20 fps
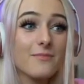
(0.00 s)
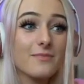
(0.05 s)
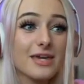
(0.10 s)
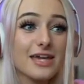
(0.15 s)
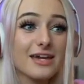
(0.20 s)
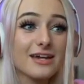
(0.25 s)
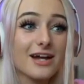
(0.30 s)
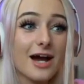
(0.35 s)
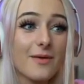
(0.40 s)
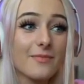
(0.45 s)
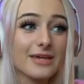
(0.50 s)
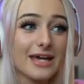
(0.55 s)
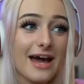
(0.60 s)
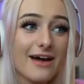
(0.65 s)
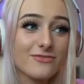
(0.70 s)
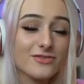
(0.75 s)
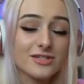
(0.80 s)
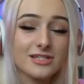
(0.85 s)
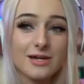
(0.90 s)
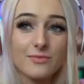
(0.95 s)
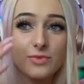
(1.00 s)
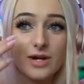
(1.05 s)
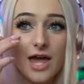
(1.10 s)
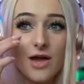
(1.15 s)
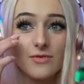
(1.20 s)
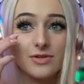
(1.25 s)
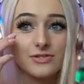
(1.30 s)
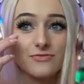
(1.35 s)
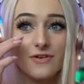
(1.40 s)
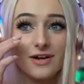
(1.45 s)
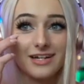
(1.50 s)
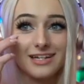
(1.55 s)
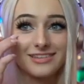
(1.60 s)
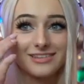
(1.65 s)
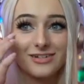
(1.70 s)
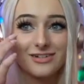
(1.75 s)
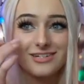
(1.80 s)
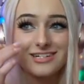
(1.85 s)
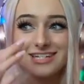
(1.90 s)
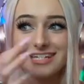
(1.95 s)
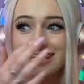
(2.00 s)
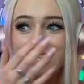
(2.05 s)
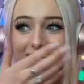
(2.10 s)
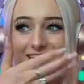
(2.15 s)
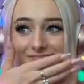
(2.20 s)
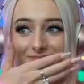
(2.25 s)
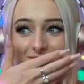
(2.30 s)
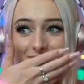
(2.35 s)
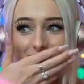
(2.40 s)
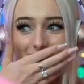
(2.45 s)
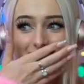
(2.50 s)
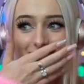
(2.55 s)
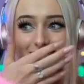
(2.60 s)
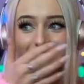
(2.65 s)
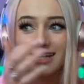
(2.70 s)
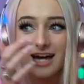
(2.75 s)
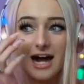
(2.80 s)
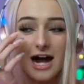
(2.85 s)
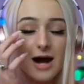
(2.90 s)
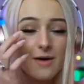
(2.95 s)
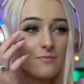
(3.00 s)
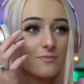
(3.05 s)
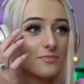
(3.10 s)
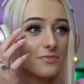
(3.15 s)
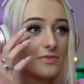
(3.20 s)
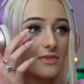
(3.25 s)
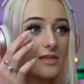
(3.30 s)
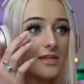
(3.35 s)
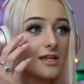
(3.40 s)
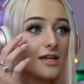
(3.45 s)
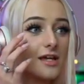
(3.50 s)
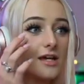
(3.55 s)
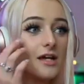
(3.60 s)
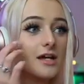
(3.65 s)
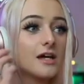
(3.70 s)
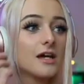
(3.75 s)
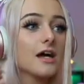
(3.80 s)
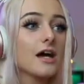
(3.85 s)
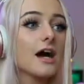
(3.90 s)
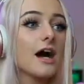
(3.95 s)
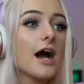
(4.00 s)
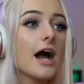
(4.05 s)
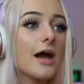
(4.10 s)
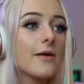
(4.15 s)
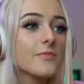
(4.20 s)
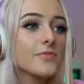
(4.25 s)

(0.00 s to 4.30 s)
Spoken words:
me coming after them when I was fucking 13. Stop. I'm